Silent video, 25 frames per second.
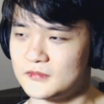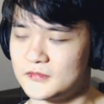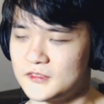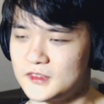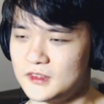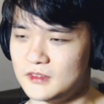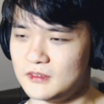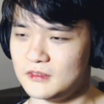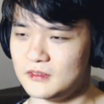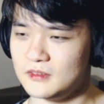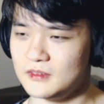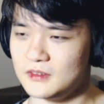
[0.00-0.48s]

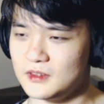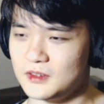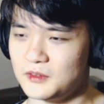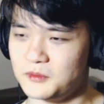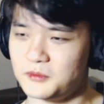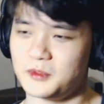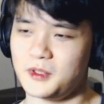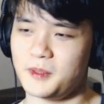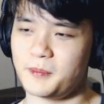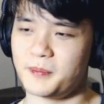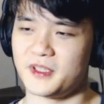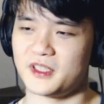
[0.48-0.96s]
Well, the
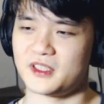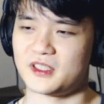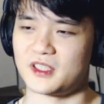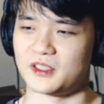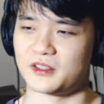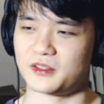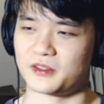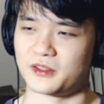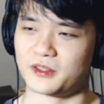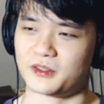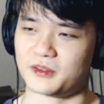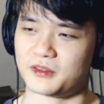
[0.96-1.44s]
weapons that
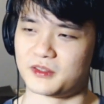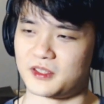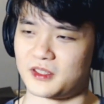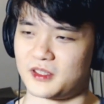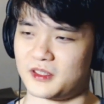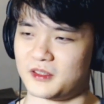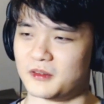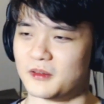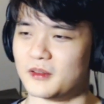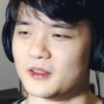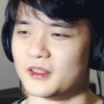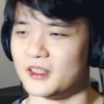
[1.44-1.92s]
they're using
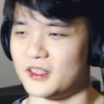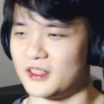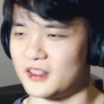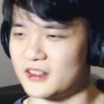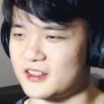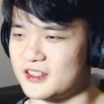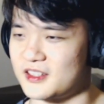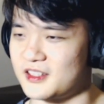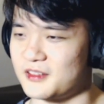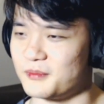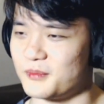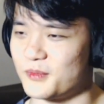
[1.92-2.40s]
and whatnot
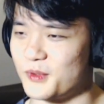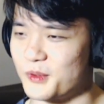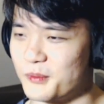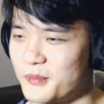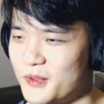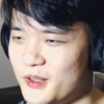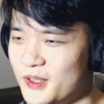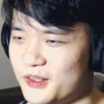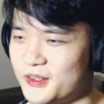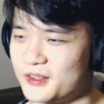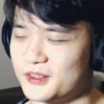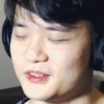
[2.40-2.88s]
seem more
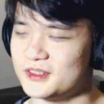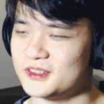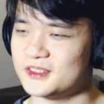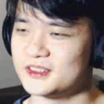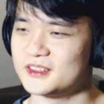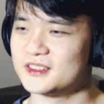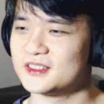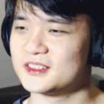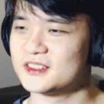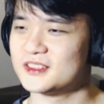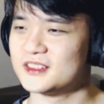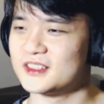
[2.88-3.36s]
modern.
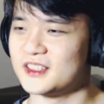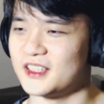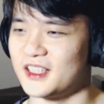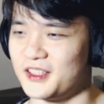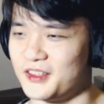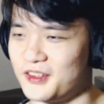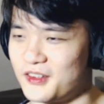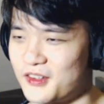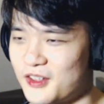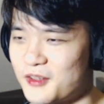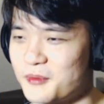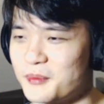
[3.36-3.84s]

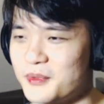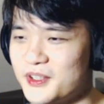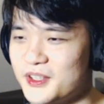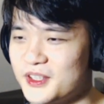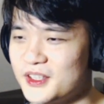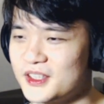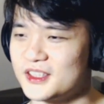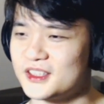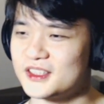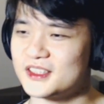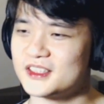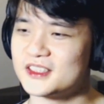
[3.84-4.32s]
And armor.